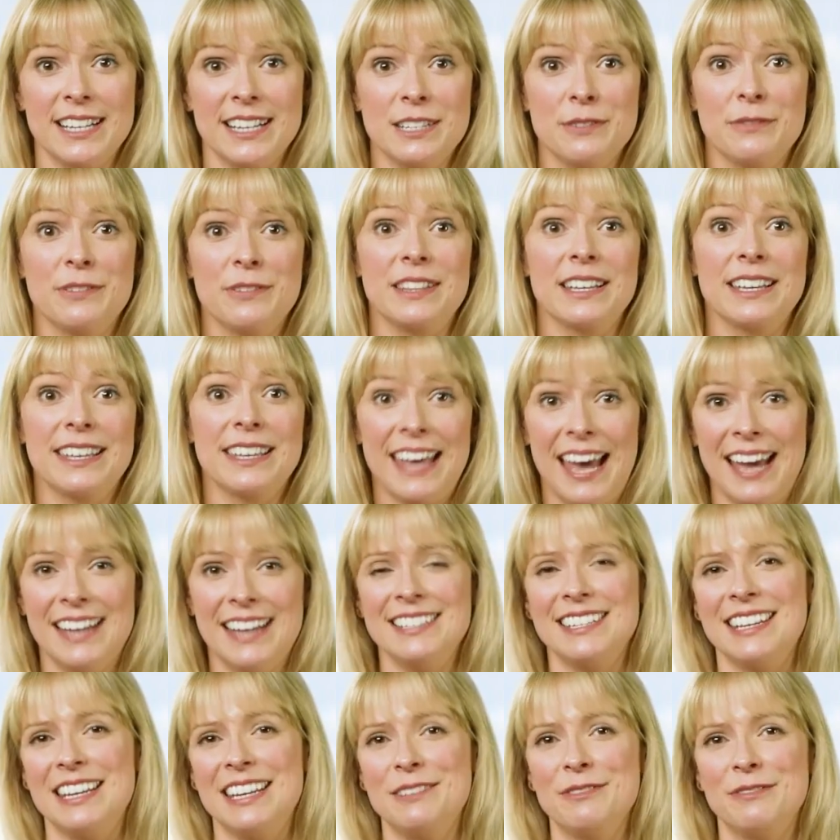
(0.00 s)
Andrew
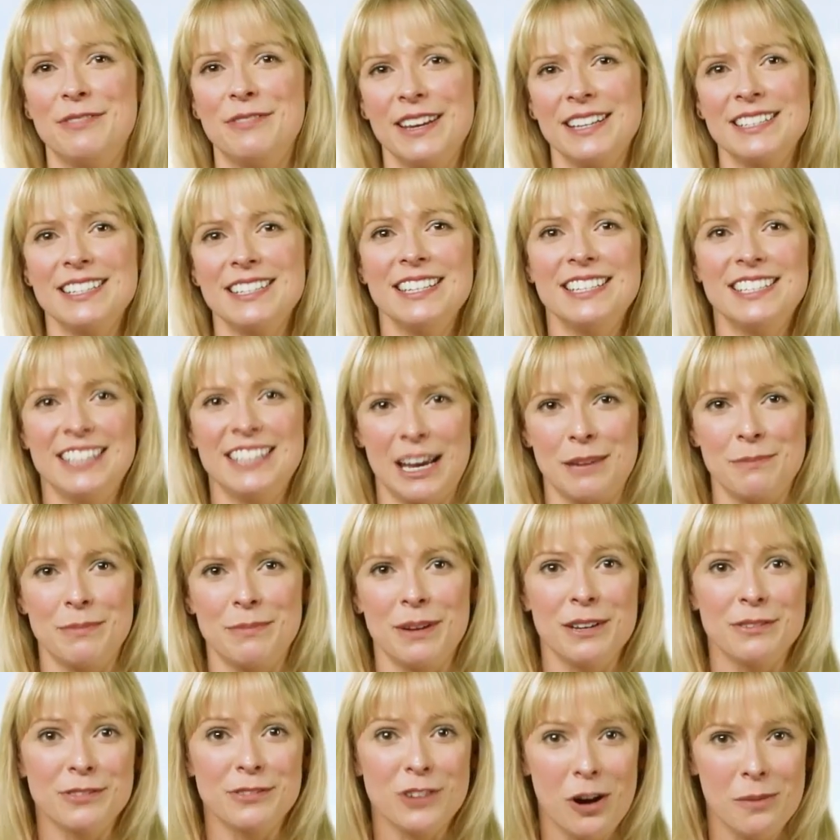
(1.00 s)
Yang, Trump-centered
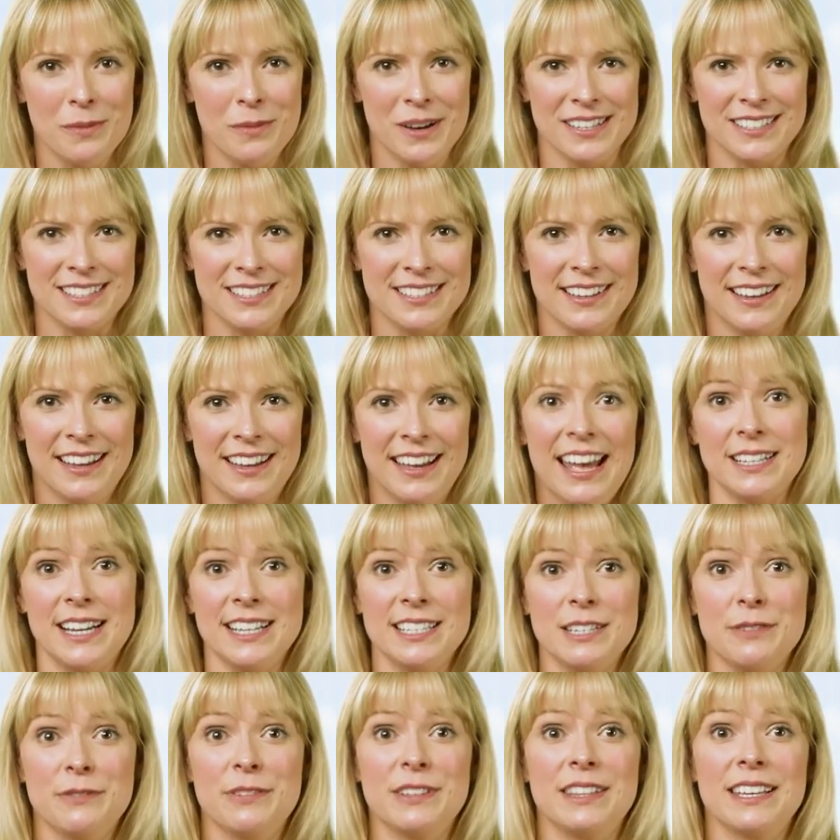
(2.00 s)
media impeachment
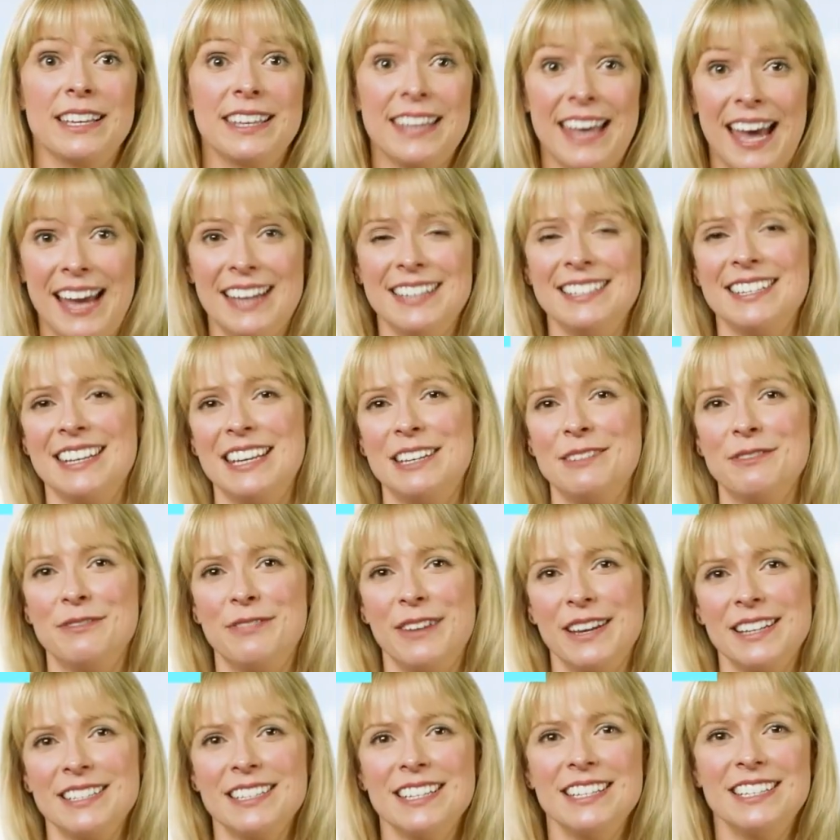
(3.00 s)
narrative not
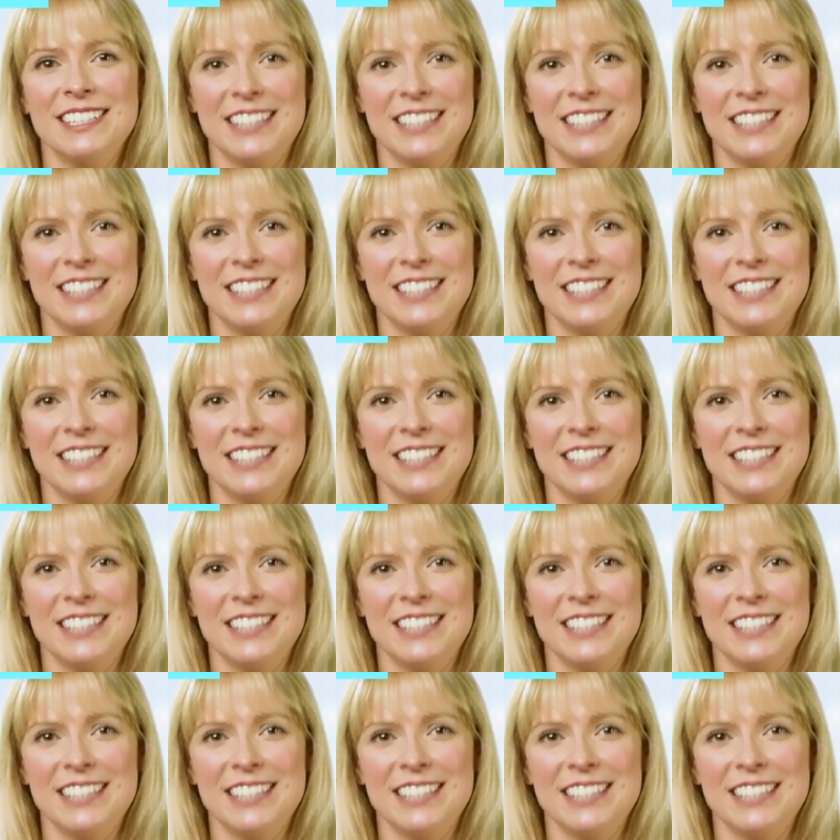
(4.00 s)
helpful for